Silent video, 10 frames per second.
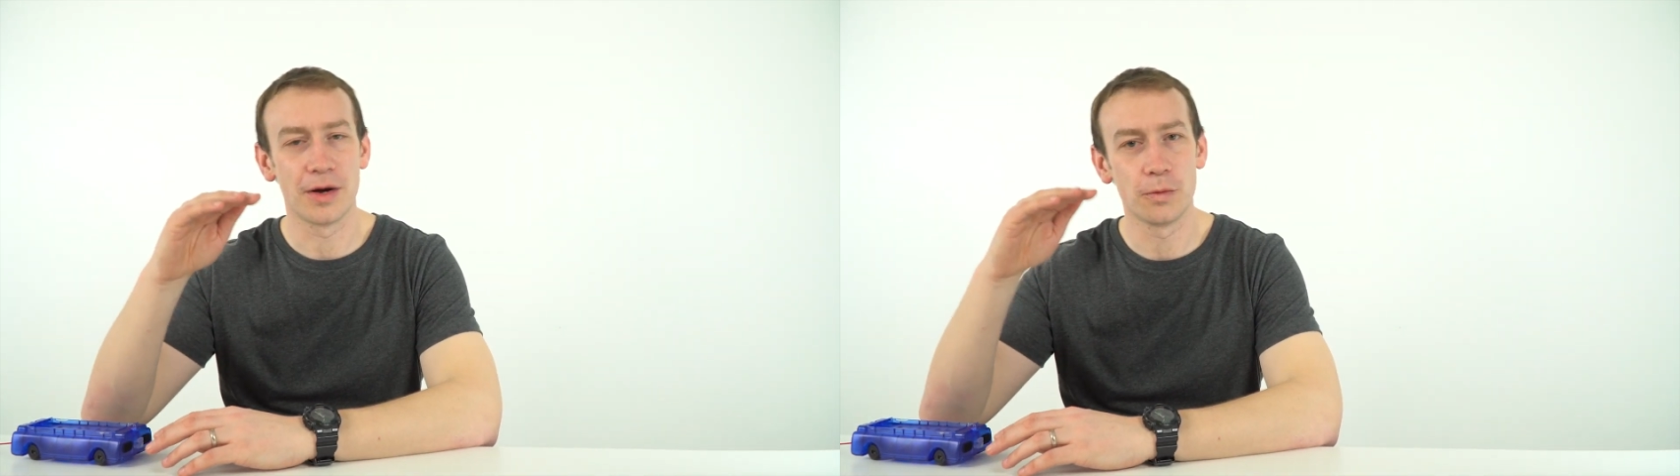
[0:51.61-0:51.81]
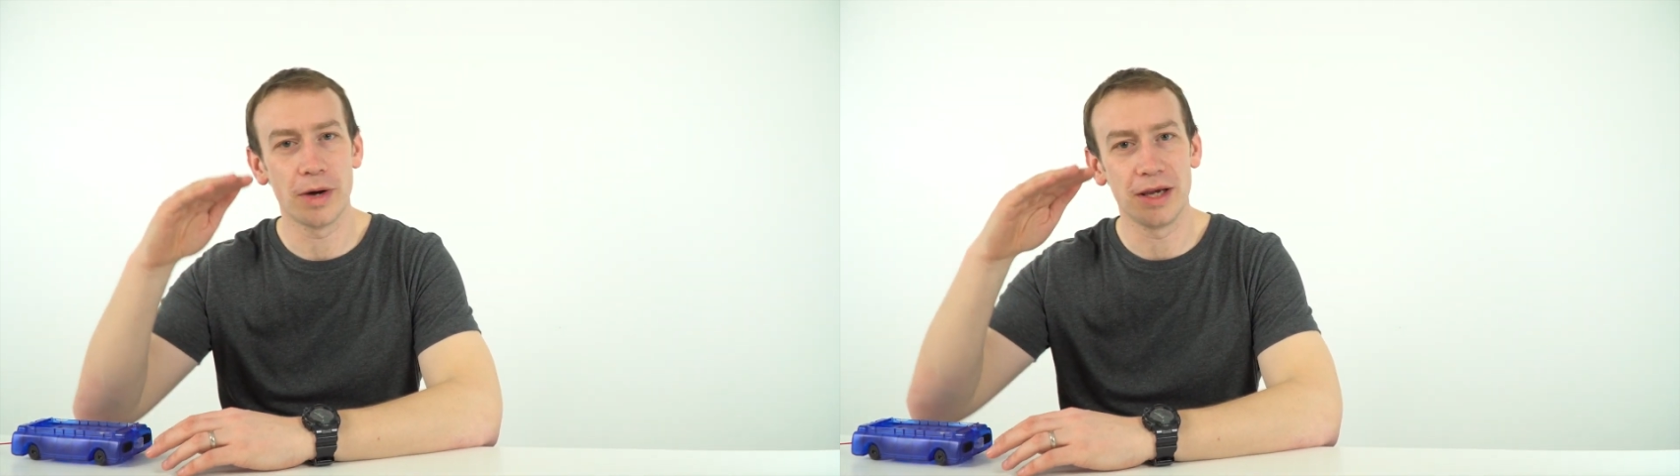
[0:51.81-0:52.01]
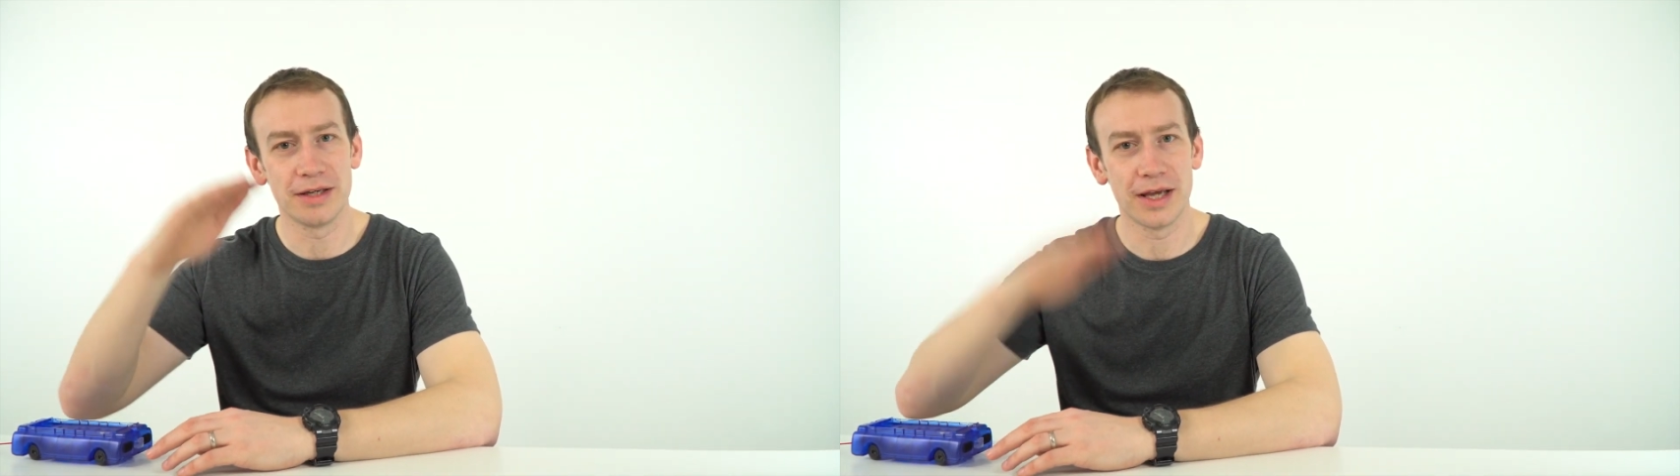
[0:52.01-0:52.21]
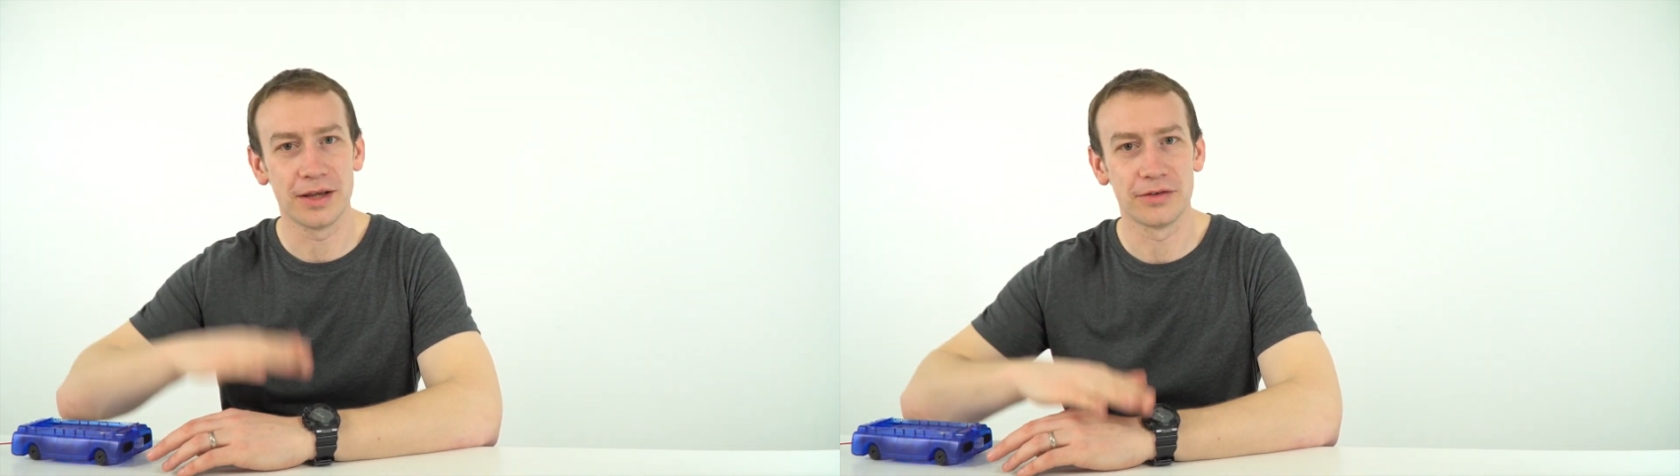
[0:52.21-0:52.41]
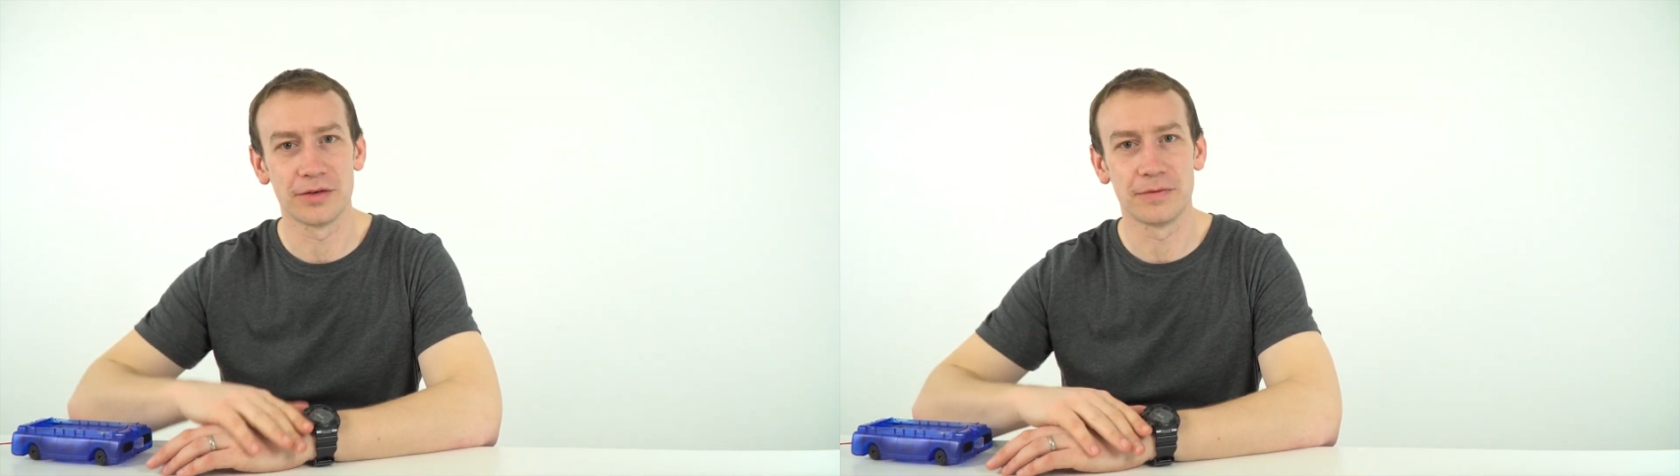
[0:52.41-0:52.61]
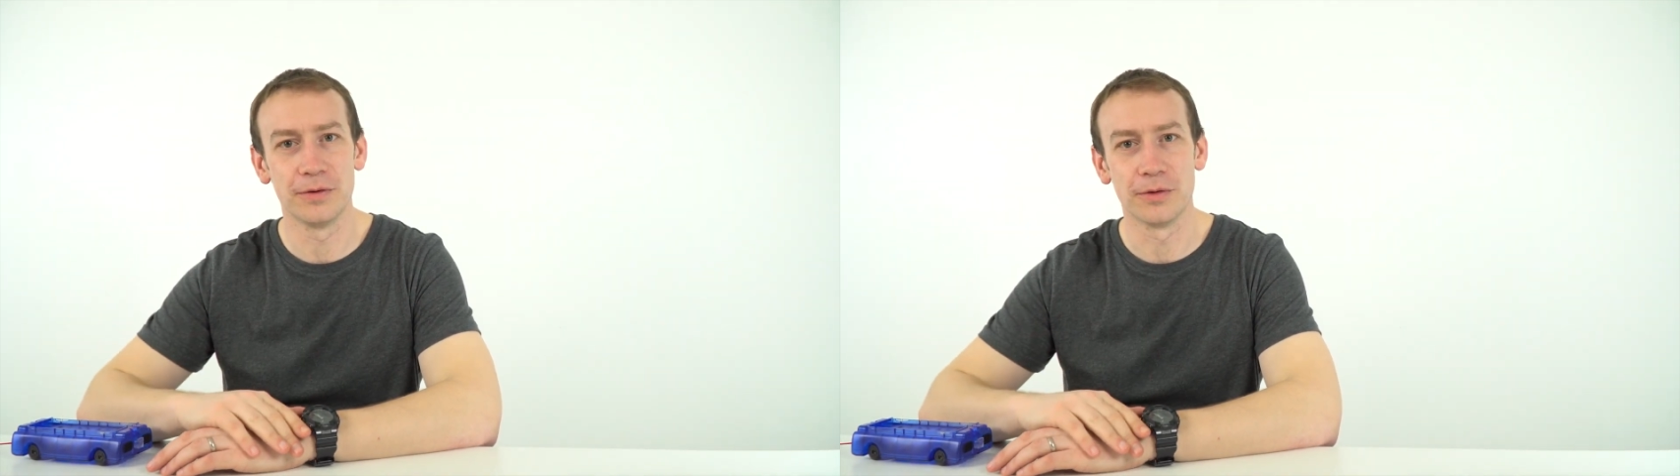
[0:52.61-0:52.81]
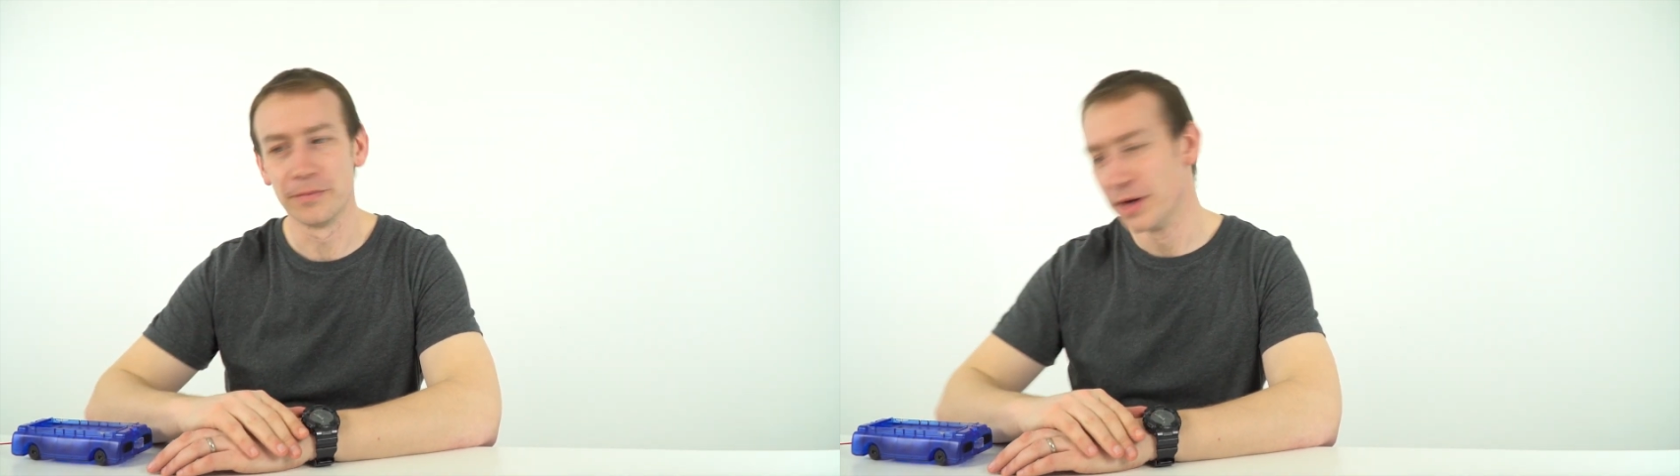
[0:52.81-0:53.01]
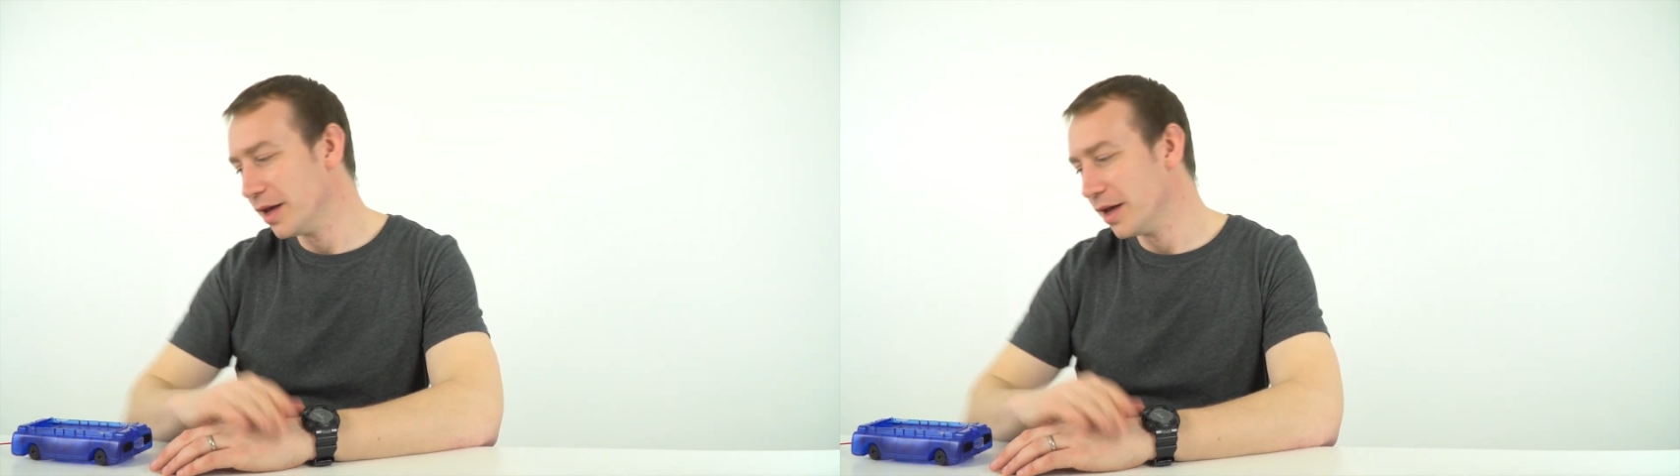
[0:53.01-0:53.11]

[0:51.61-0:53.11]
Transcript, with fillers: that weight hits the floor.